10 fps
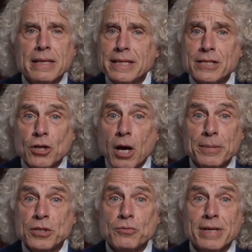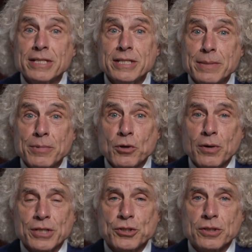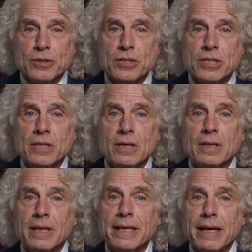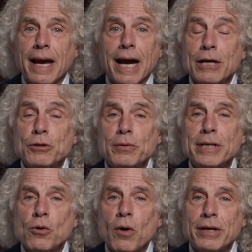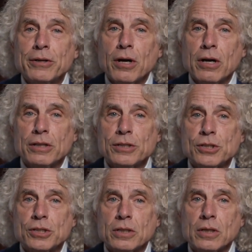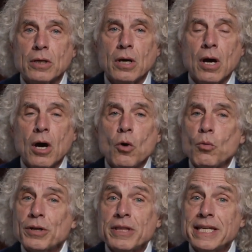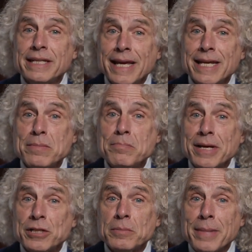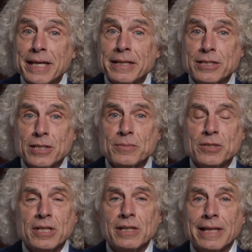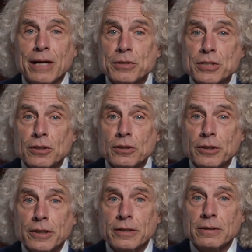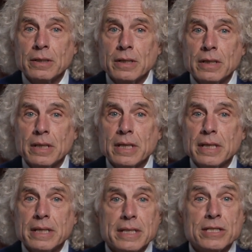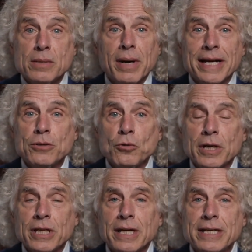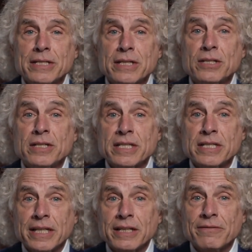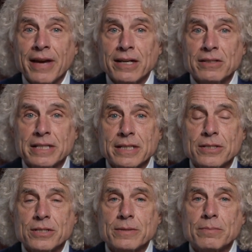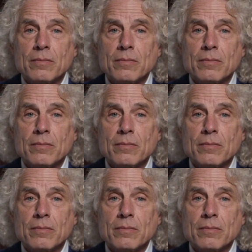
These topics raise deeper questions, like how do we acquire knowledge? What are the innate mental mechanisms that allow us to learn? Is the mind organized into distinct faculties?